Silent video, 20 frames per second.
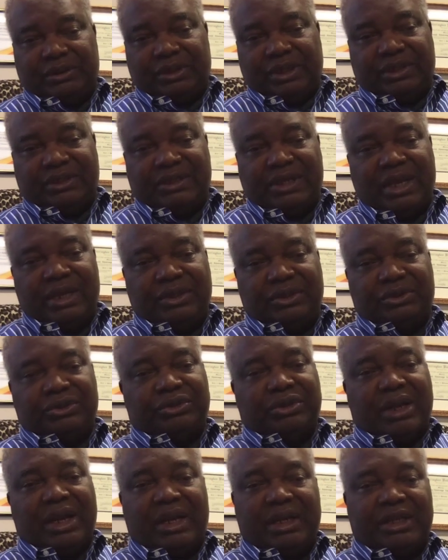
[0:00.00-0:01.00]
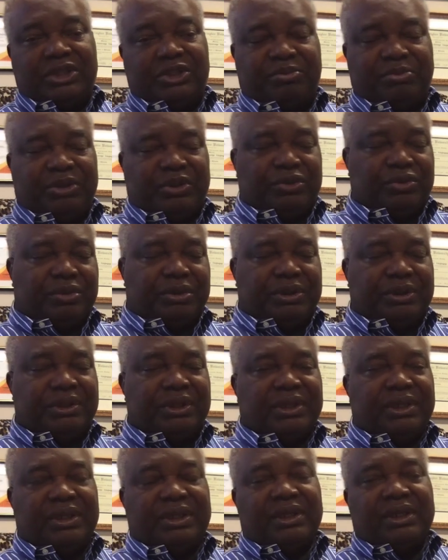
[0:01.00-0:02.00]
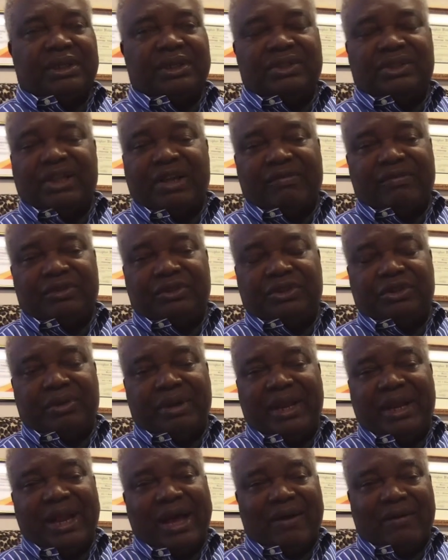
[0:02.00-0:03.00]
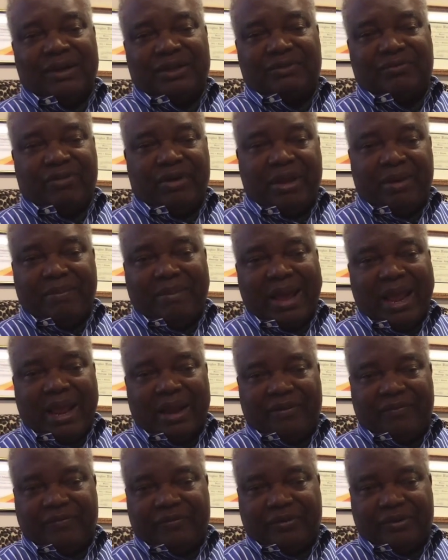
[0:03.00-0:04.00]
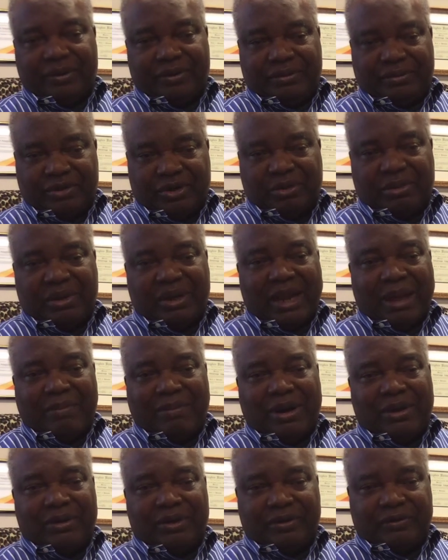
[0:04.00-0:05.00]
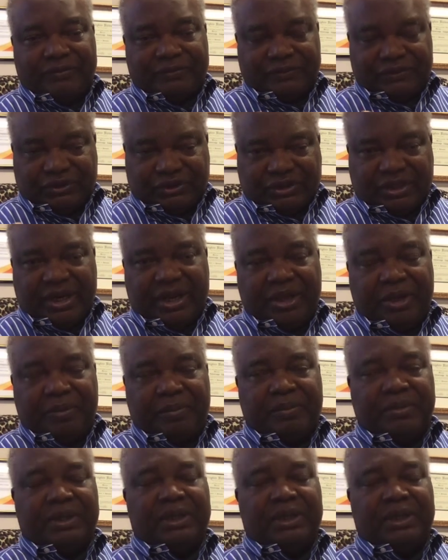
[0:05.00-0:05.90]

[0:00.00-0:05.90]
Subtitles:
They say usually it's between 7 to 8 hours for a man for normal amount of sleep,